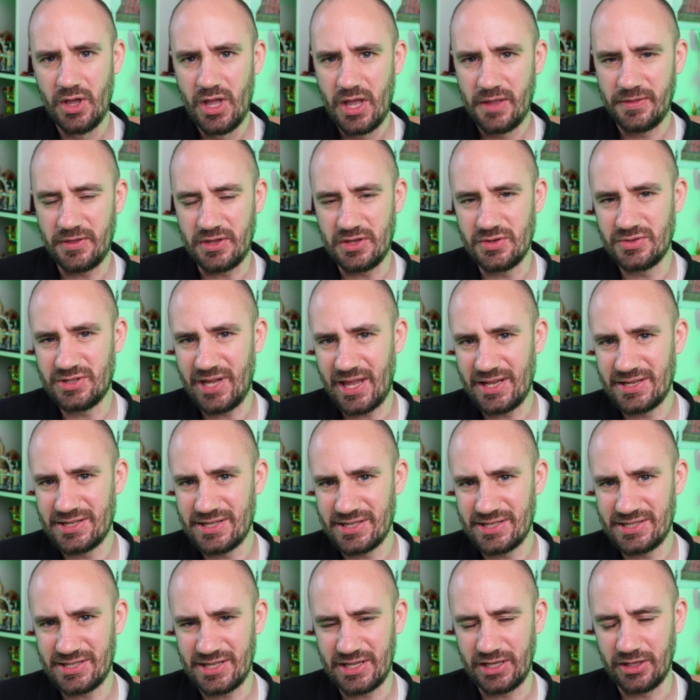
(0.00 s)
that you tend to
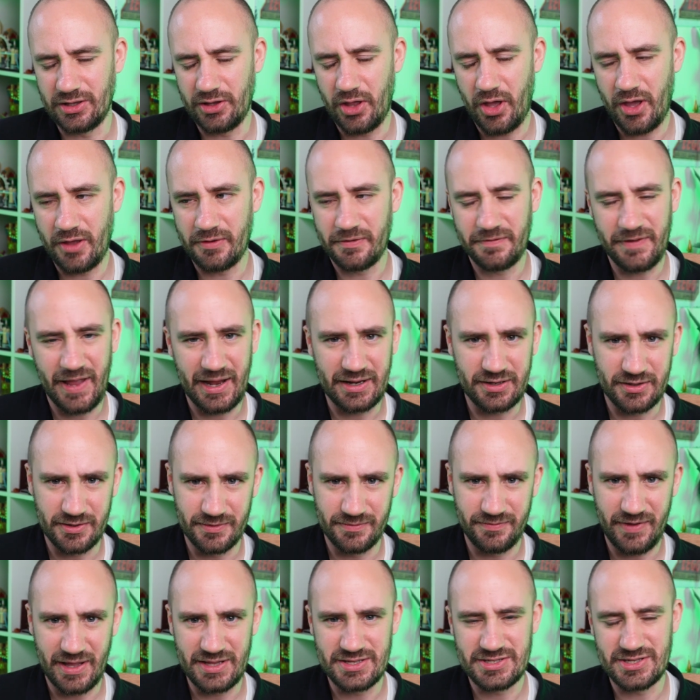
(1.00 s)
see a lot at fan
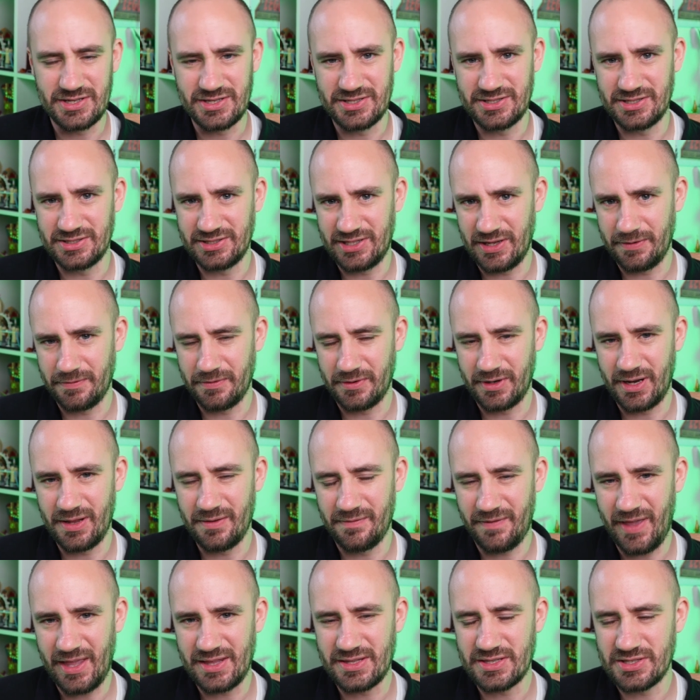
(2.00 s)
conventions and different
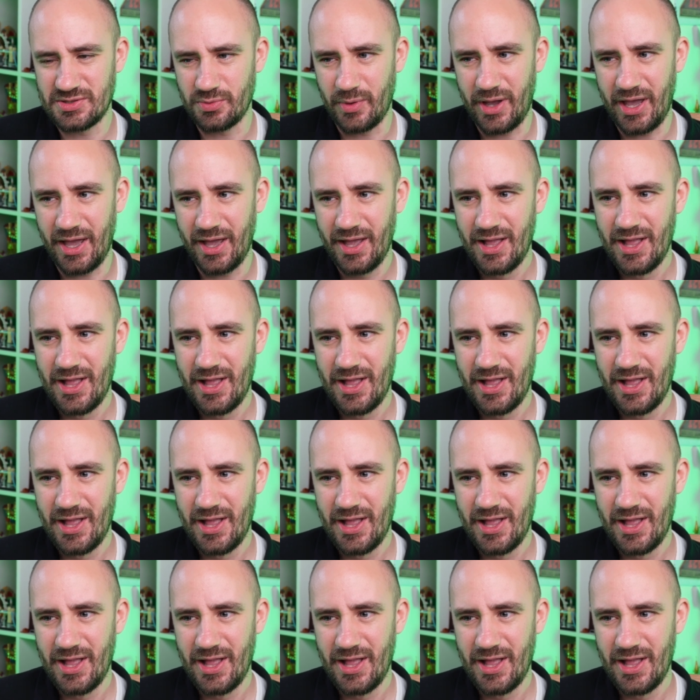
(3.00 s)
events where